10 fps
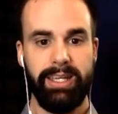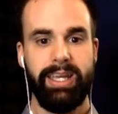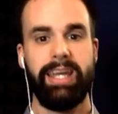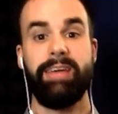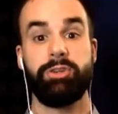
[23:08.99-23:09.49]

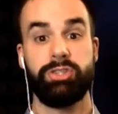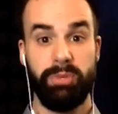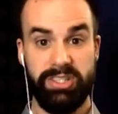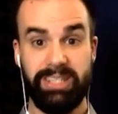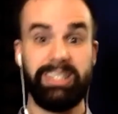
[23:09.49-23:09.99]
And after
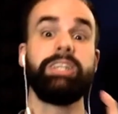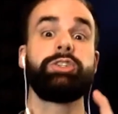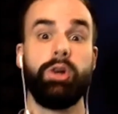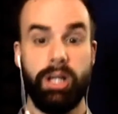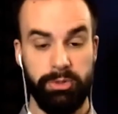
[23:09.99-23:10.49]
somebody's seen the
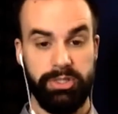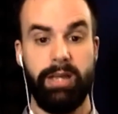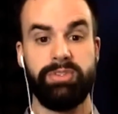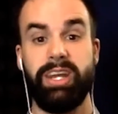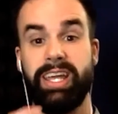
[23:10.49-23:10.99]
intro a couple
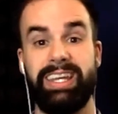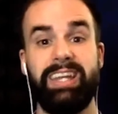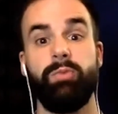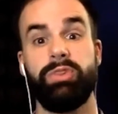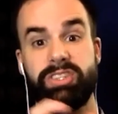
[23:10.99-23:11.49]
times, then I can hit
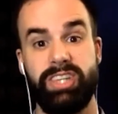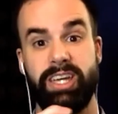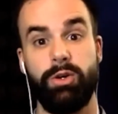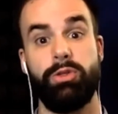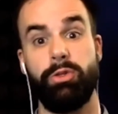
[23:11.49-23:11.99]
them with the
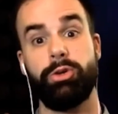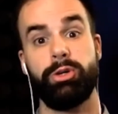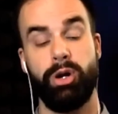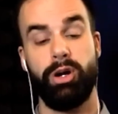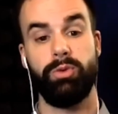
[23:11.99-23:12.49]
second or the
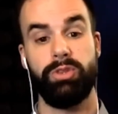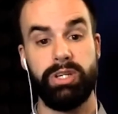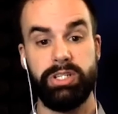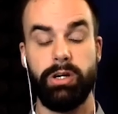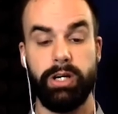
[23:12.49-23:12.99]
third part with
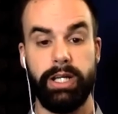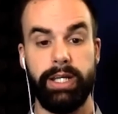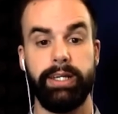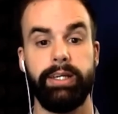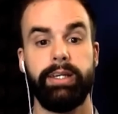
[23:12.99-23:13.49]
retargeting,